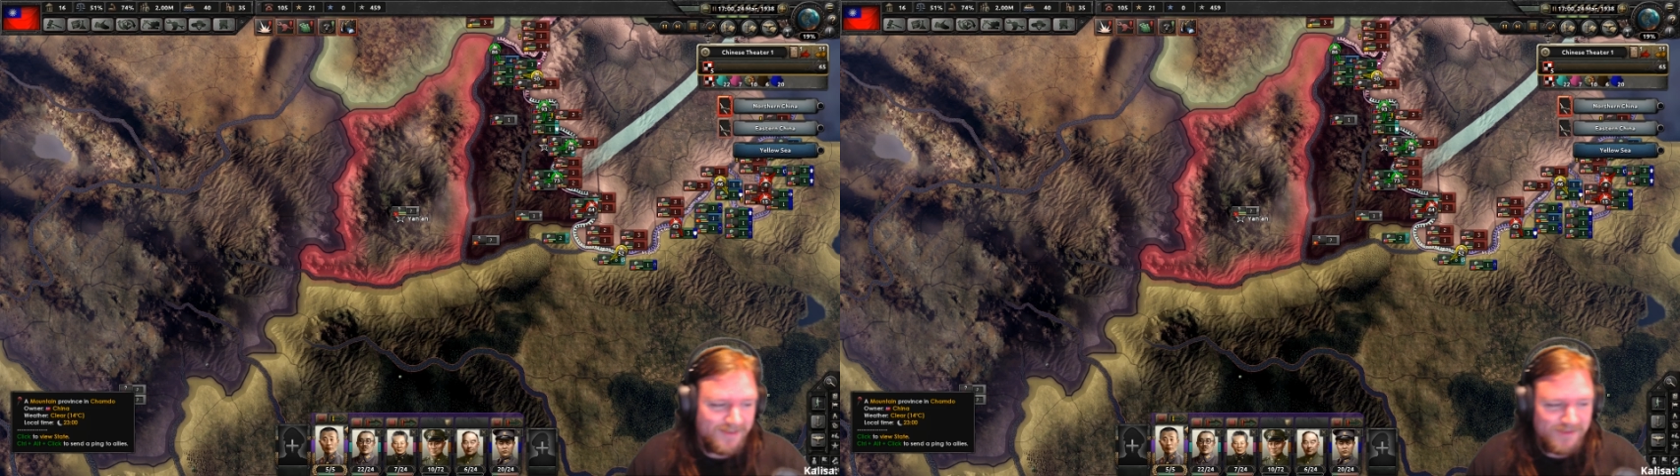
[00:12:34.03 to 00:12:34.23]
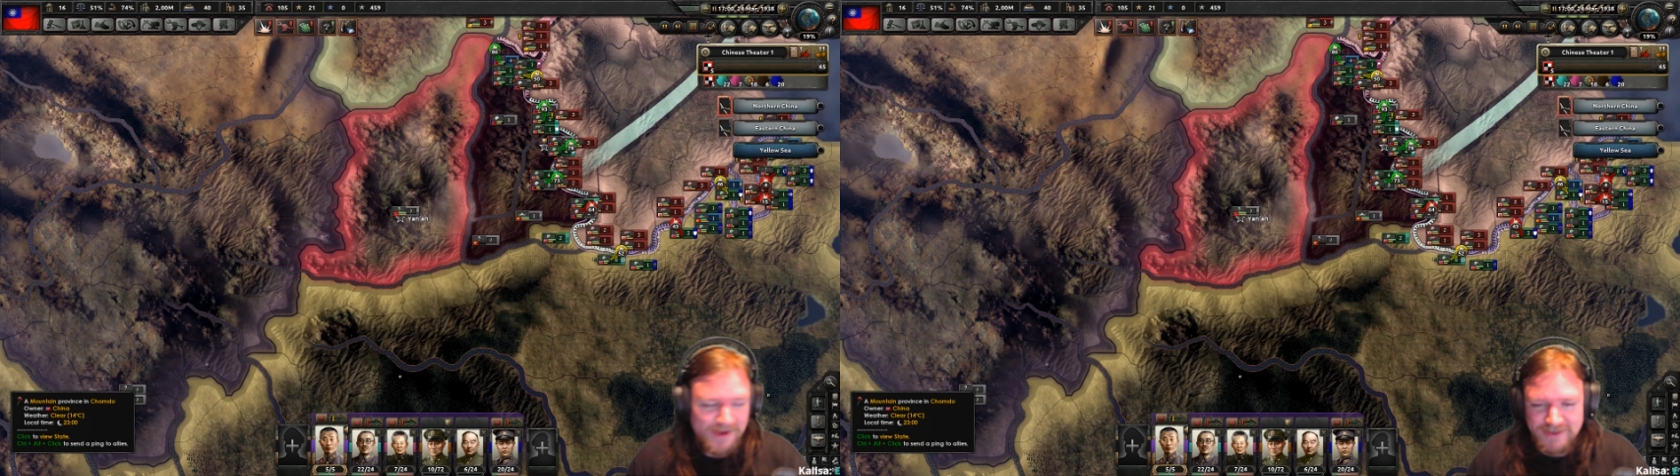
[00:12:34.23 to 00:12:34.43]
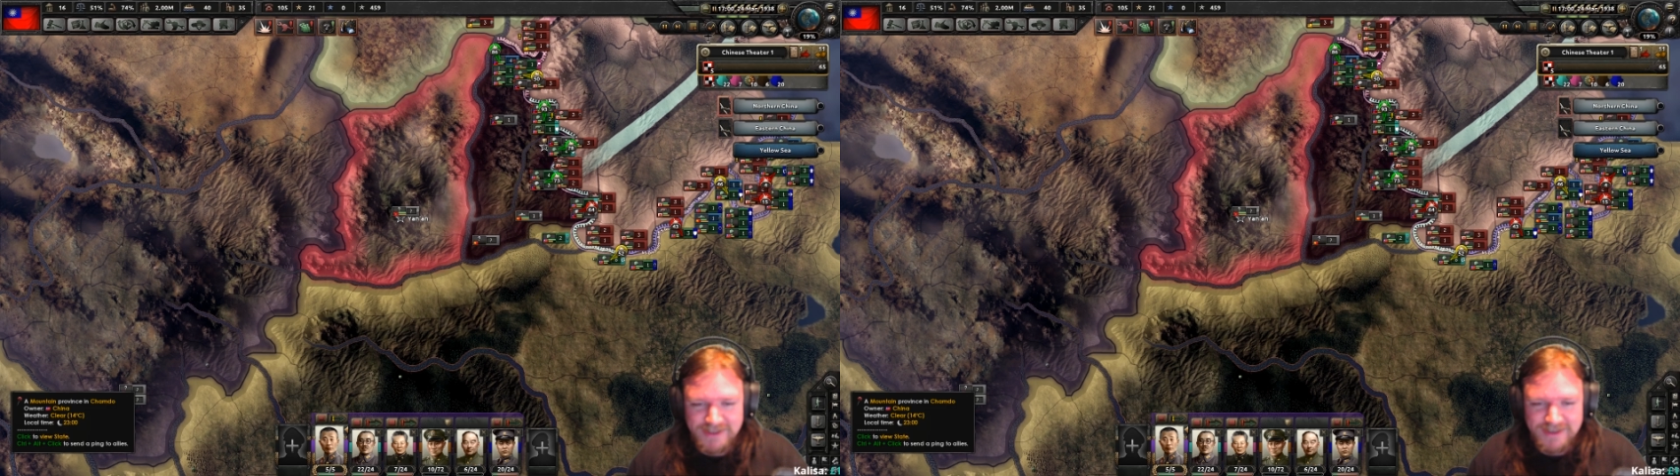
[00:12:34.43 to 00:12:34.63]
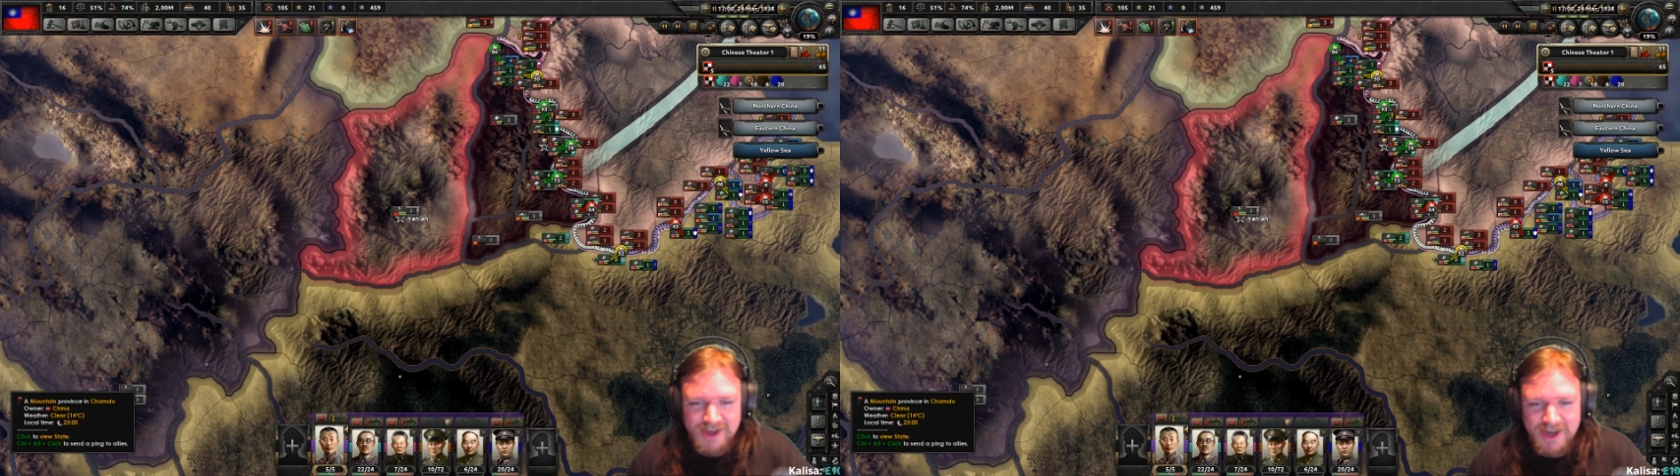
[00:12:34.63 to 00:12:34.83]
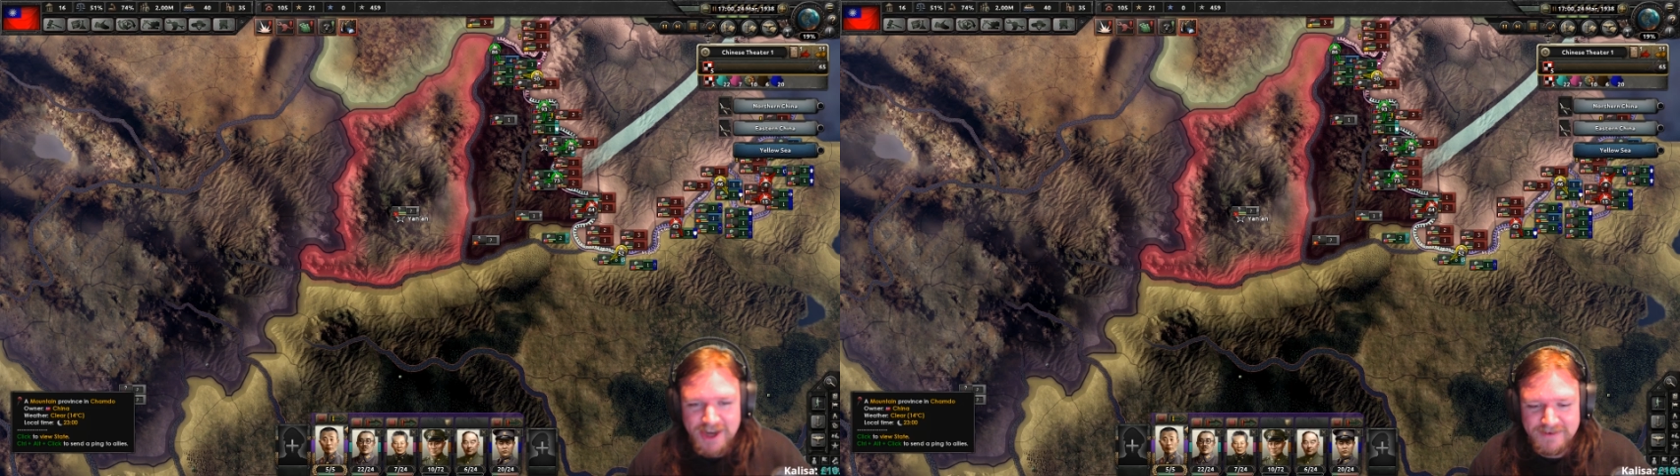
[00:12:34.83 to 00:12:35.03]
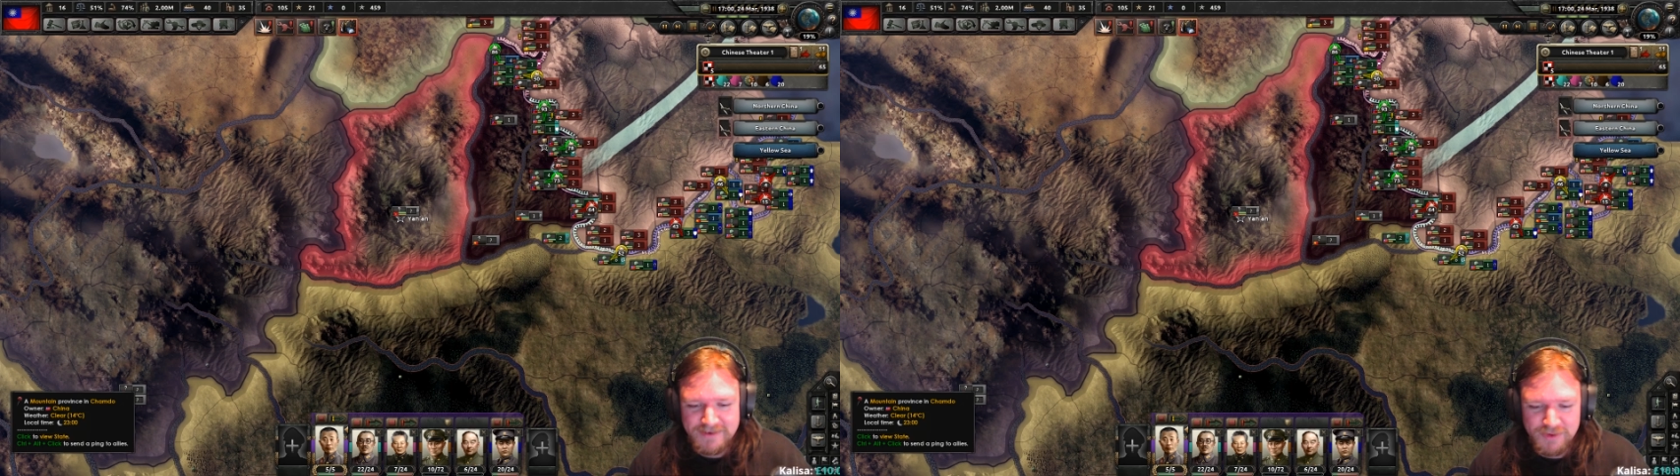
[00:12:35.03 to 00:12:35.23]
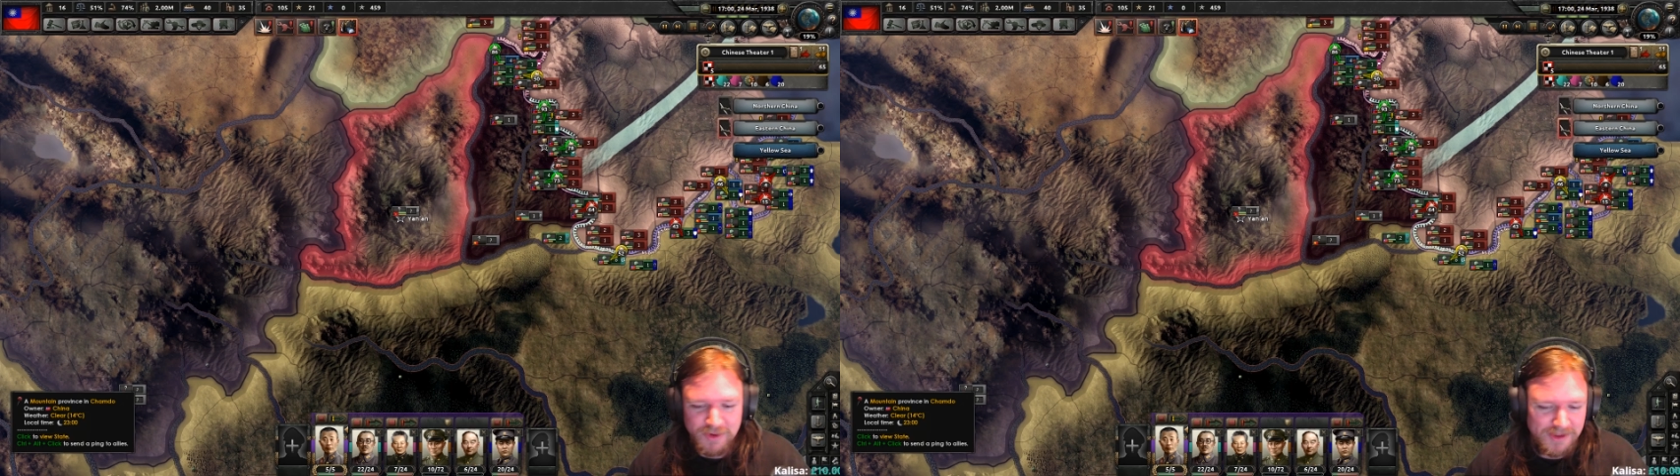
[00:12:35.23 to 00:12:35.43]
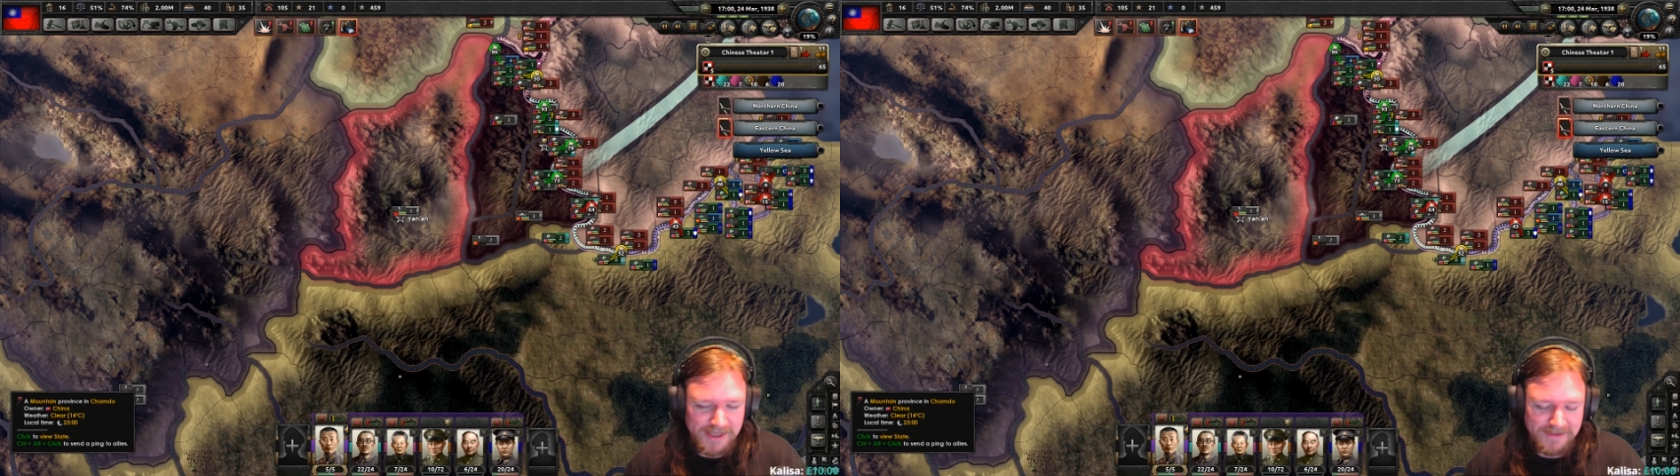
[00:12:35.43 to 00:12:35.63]
if you haven't uh,
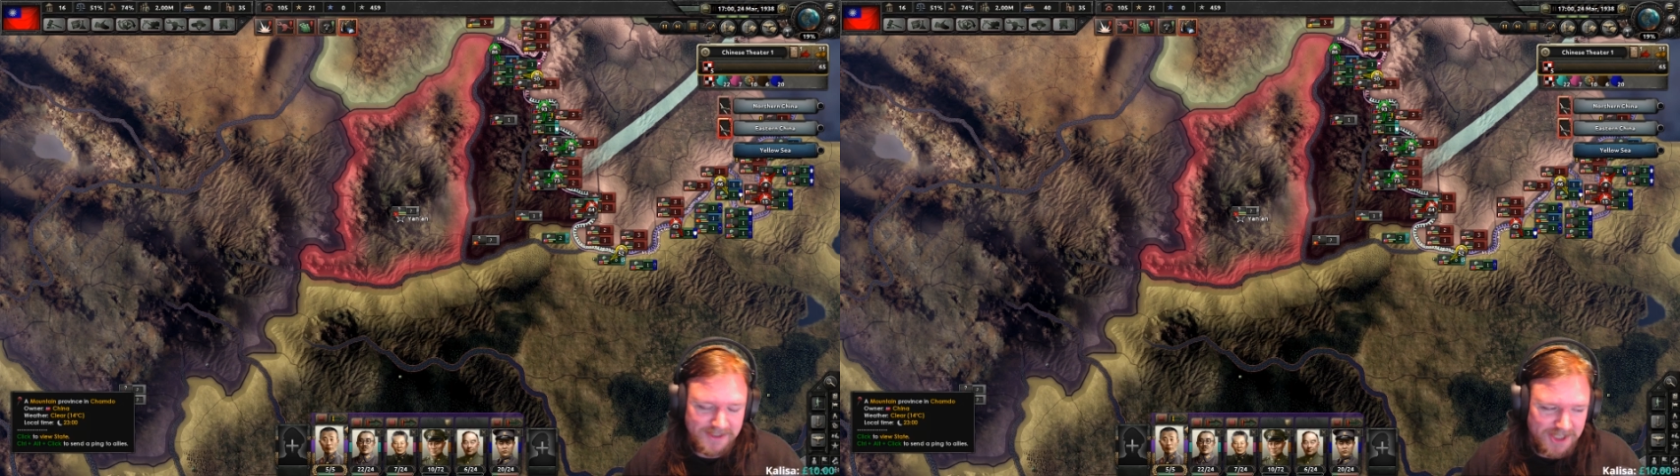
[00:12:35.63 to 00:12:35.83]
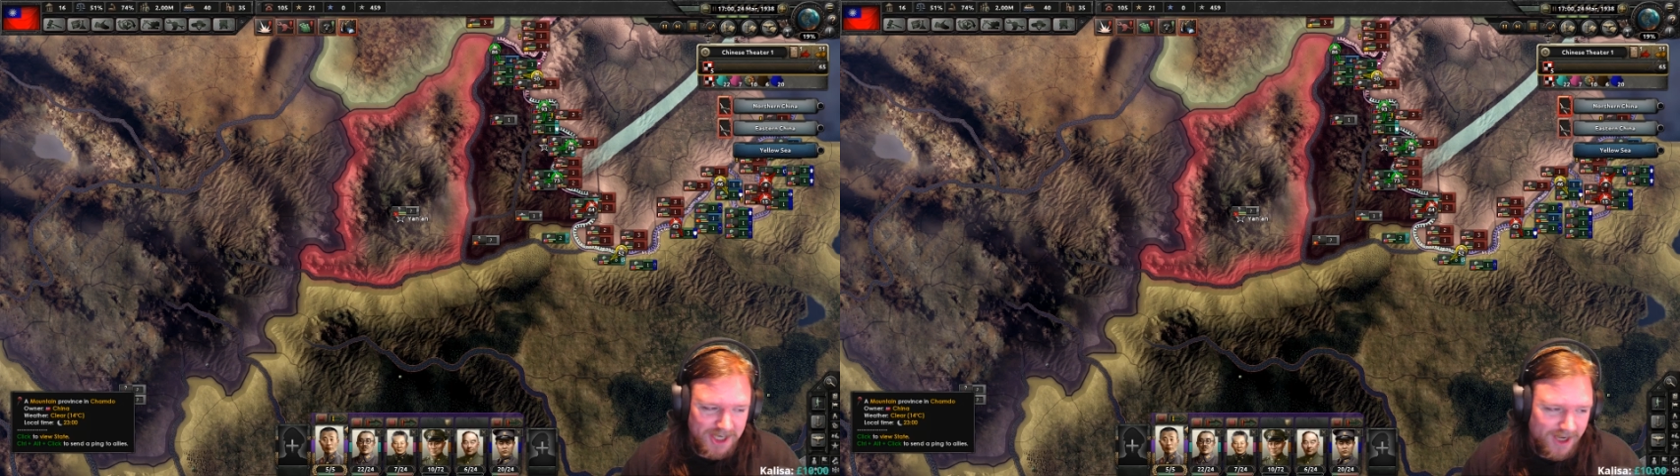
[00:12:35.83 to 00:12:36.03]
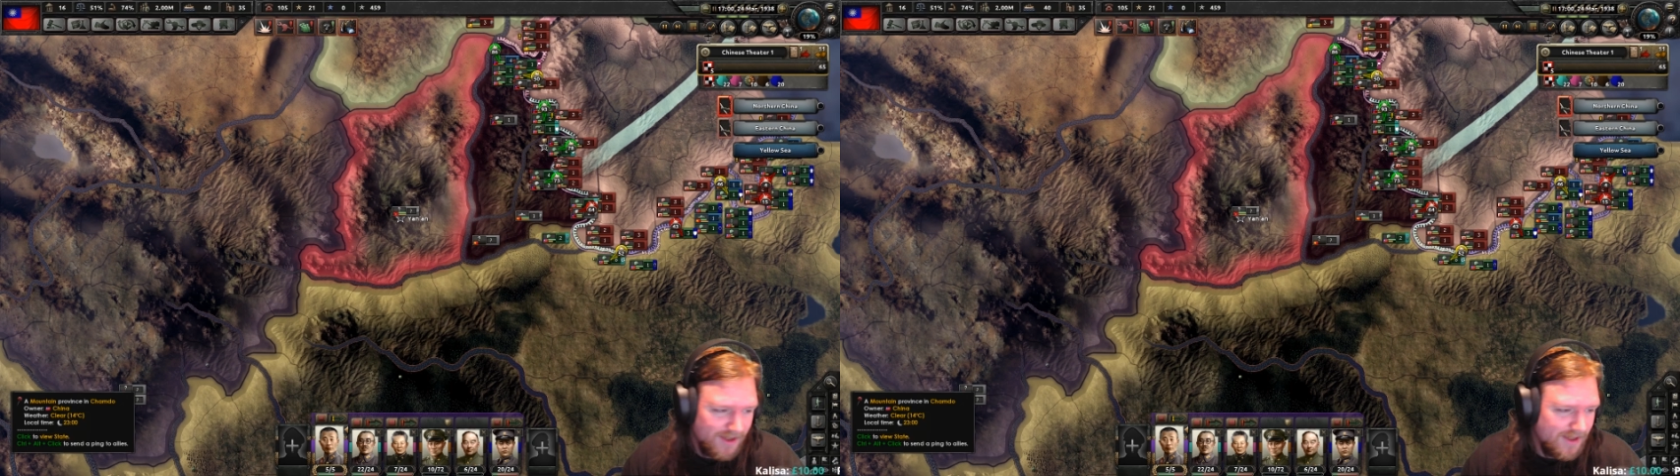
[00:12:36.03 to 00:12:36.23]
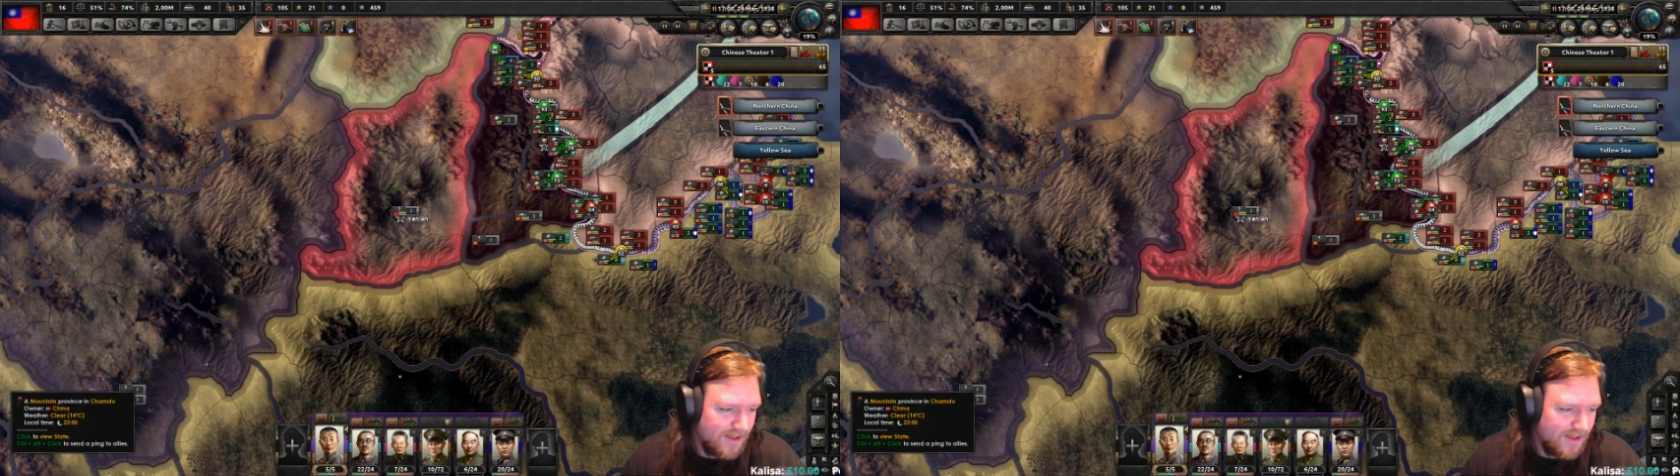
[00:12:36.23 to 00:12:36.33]
caught the, the start,